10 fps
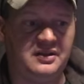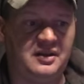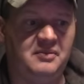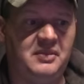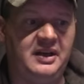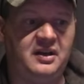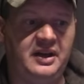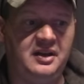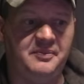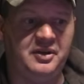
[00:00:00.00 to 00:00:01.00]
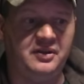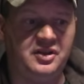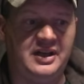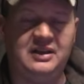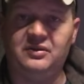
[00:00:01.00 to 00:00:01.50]
start migrating up into the
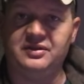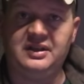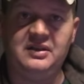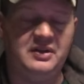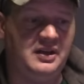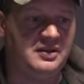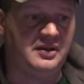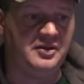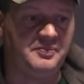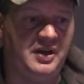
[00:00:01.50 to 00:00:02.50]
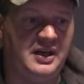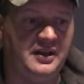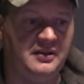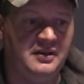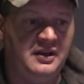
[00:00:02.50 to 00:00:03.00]
shallows and get ready to start spawning.